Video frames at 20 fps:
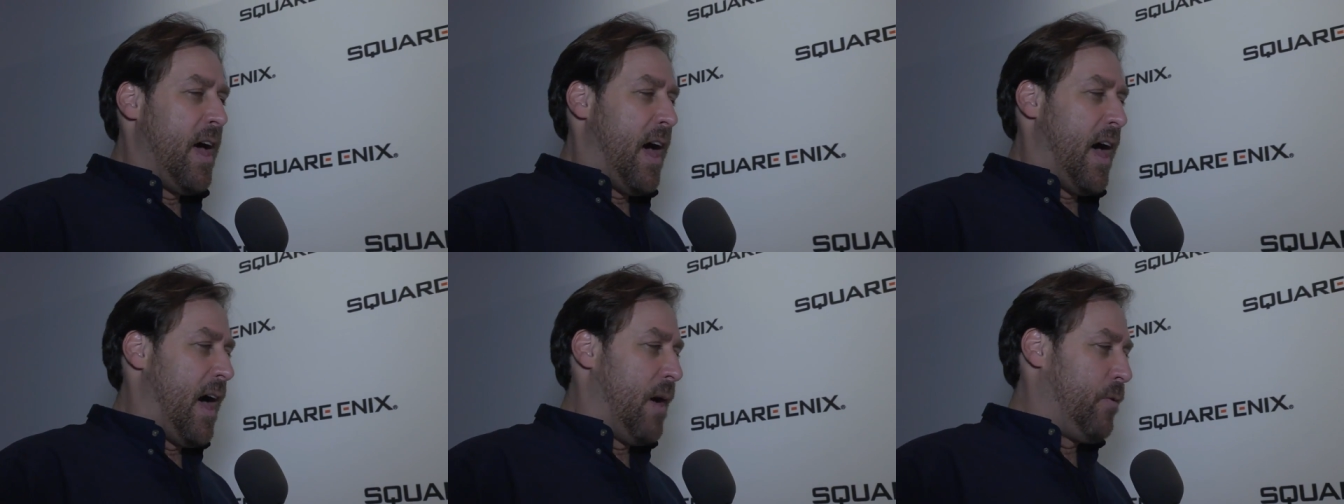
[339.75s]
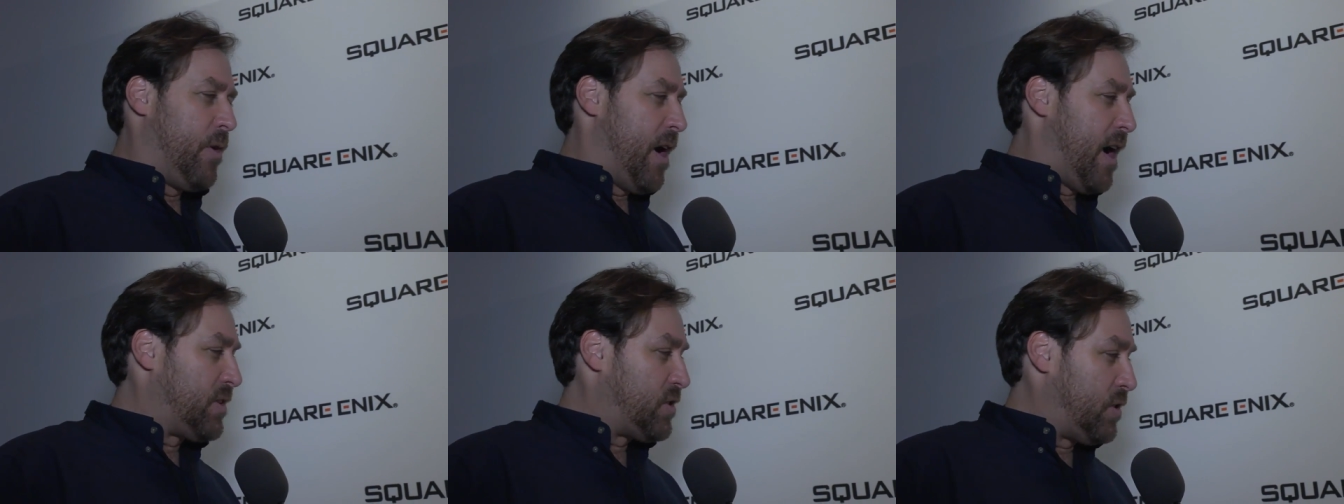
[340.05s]
Uh,
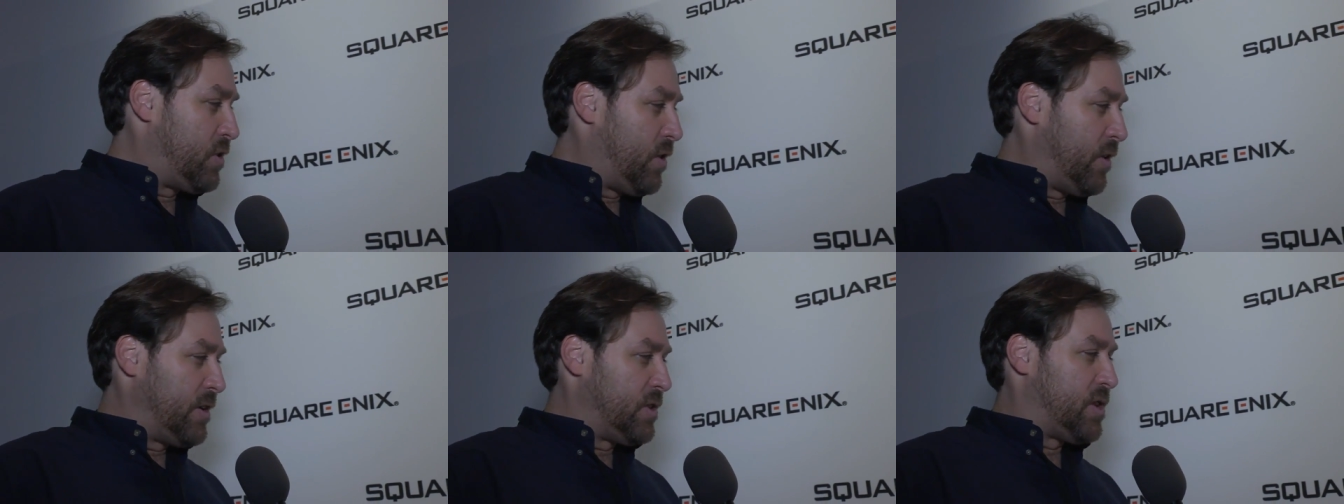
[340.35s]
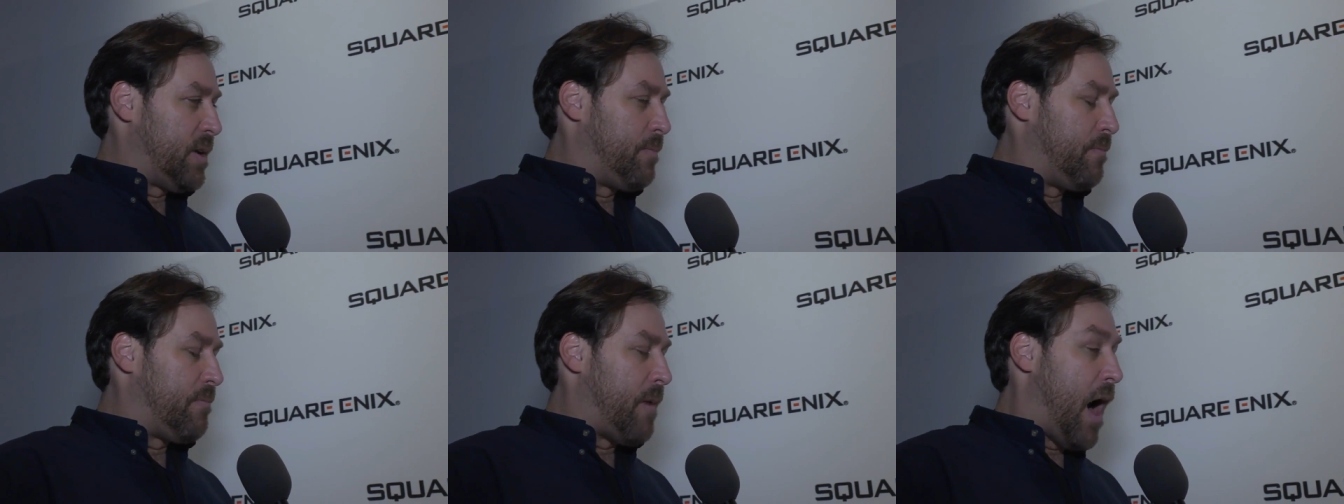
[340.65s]
we're also doing
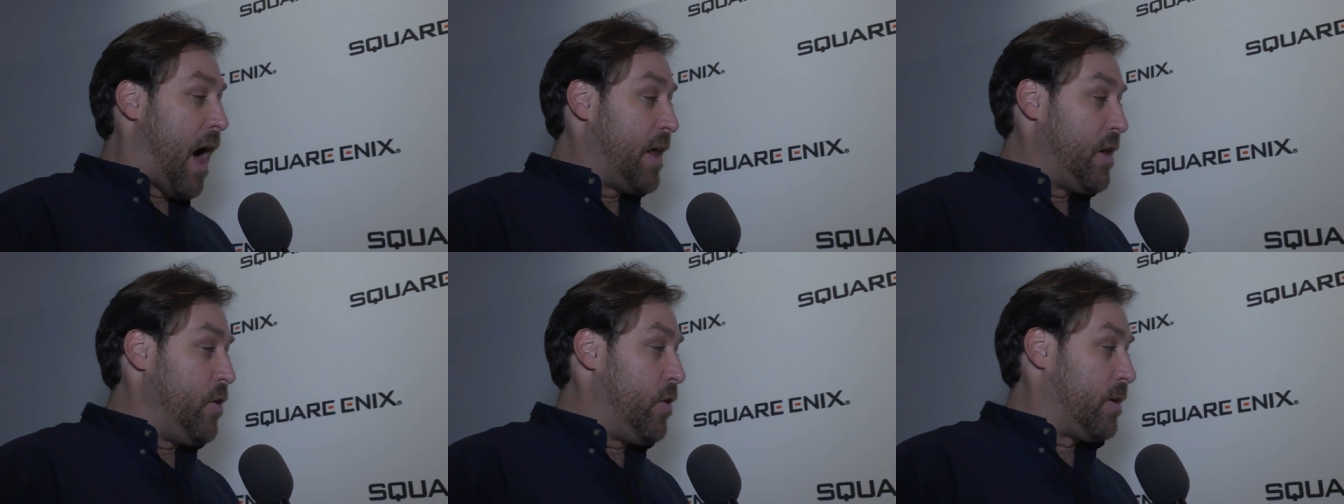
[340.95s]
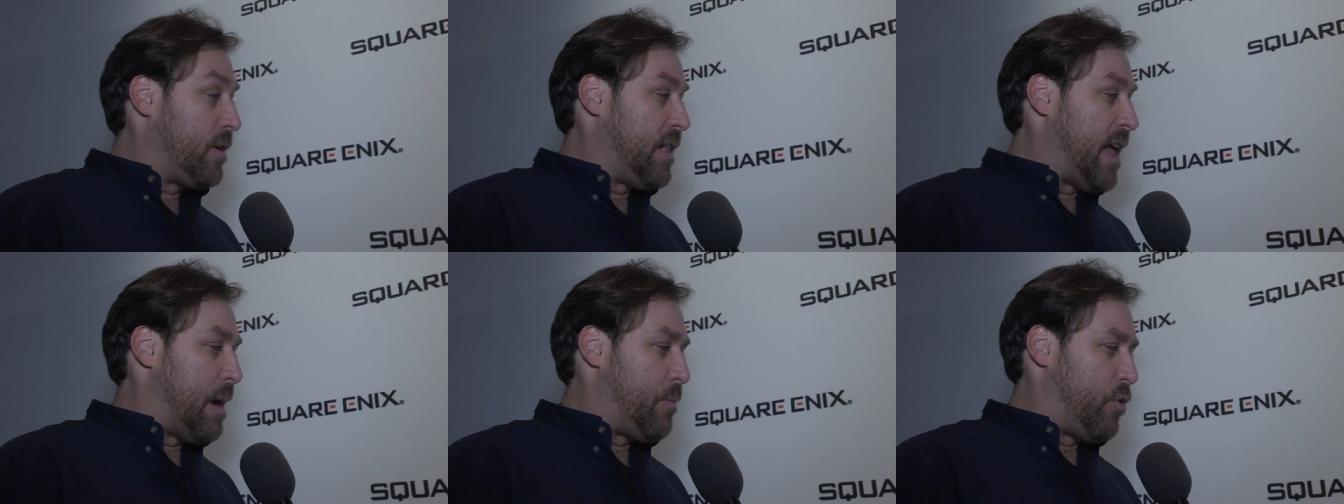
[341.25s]
some
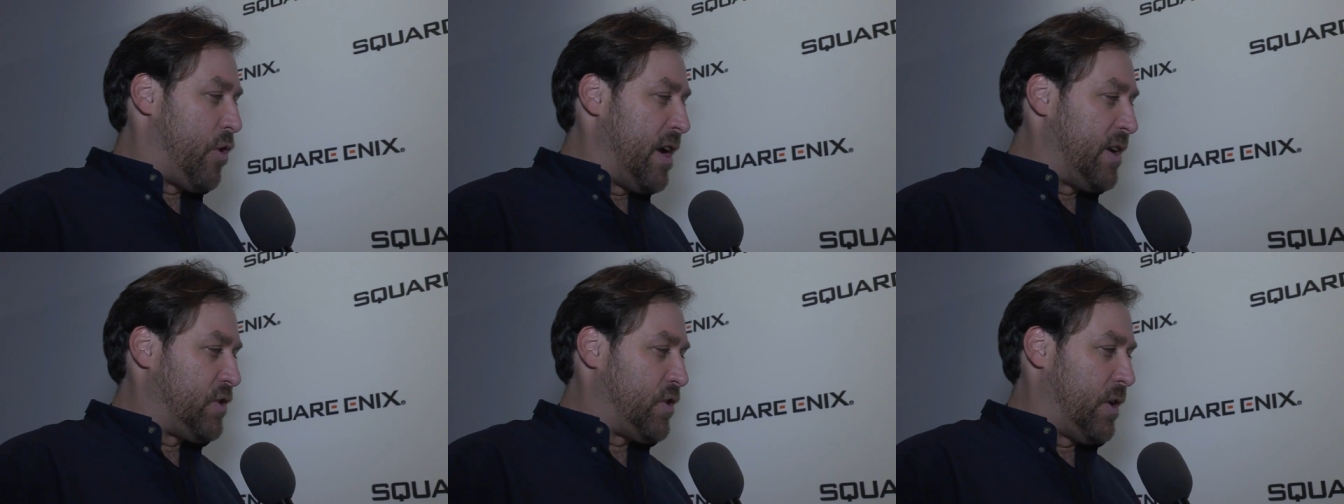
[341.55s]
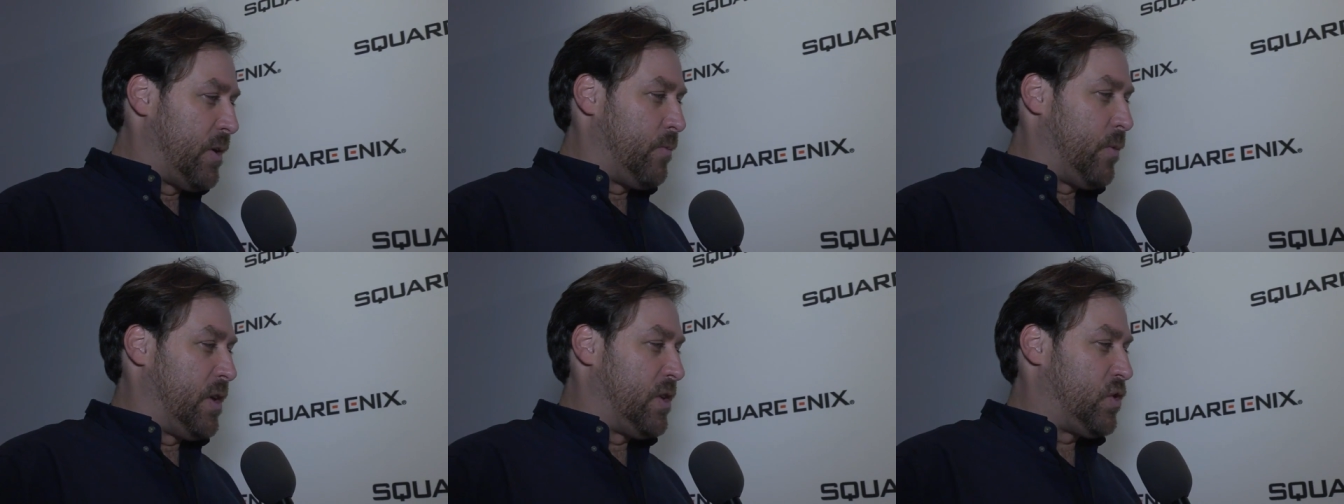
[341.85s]
audio
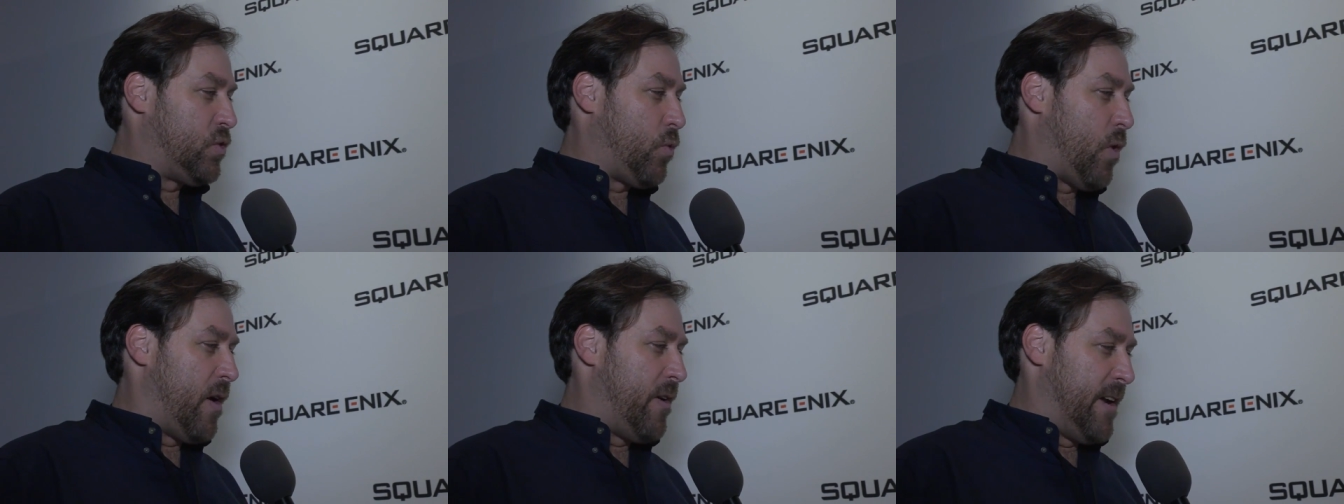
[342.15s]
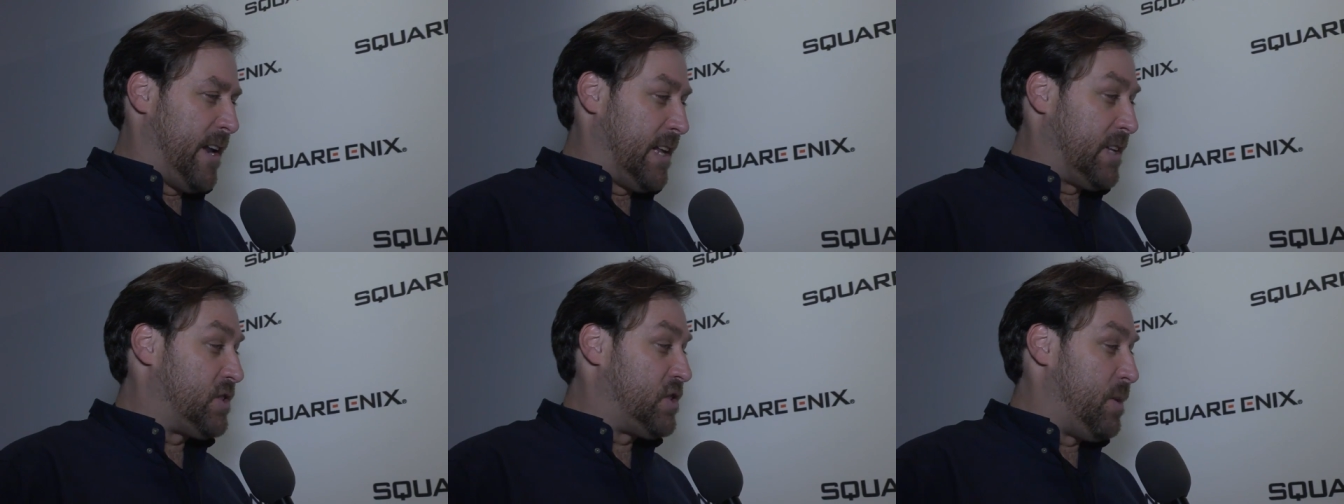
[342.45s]
collaboration with
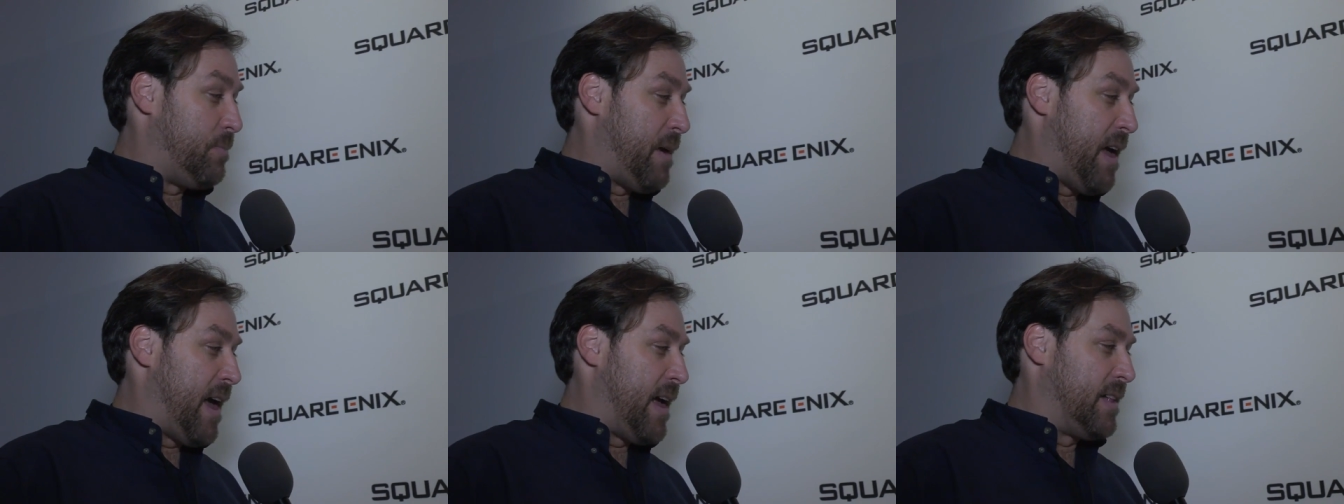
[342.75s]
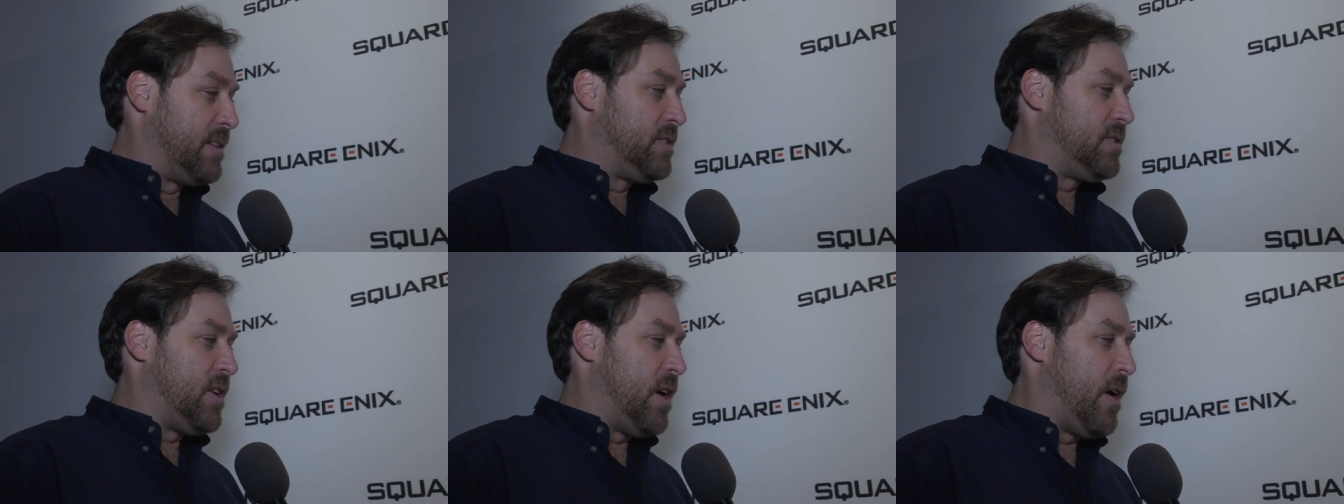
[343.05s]
Square Enix
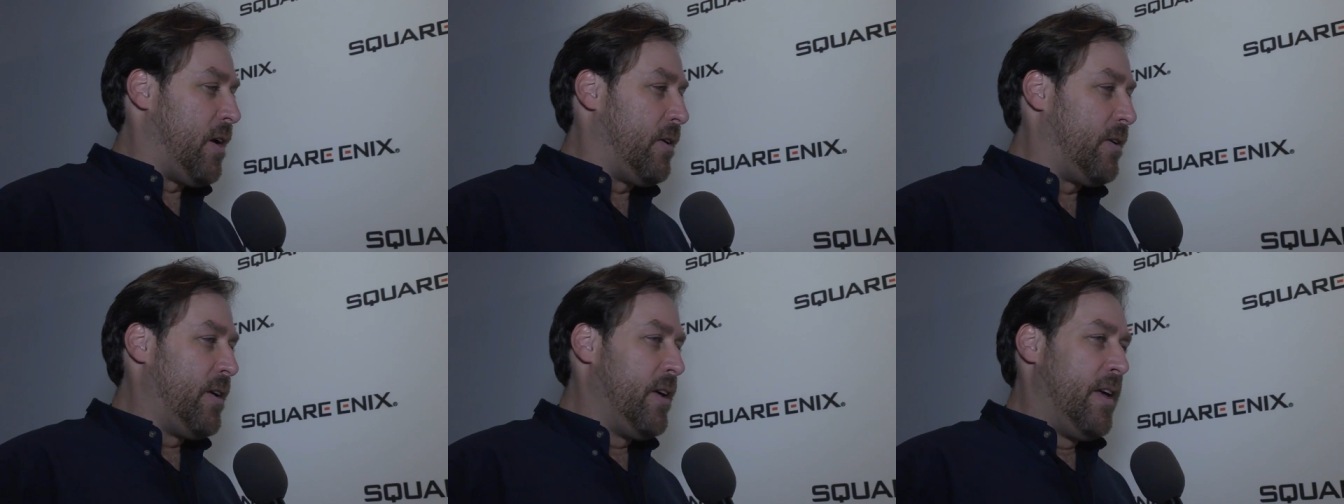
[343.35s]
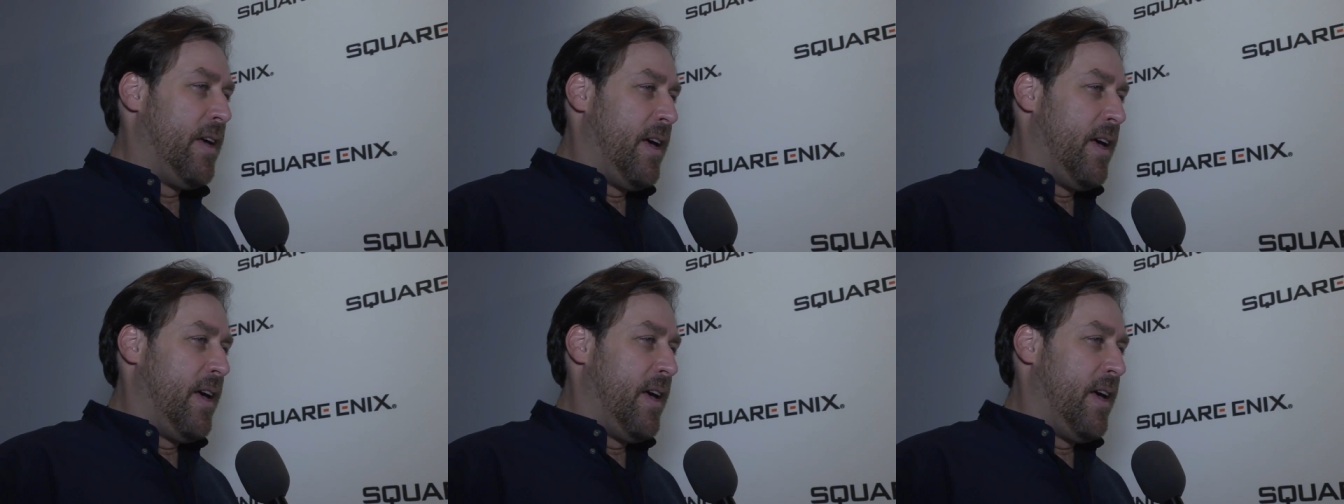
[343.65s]
Japan. So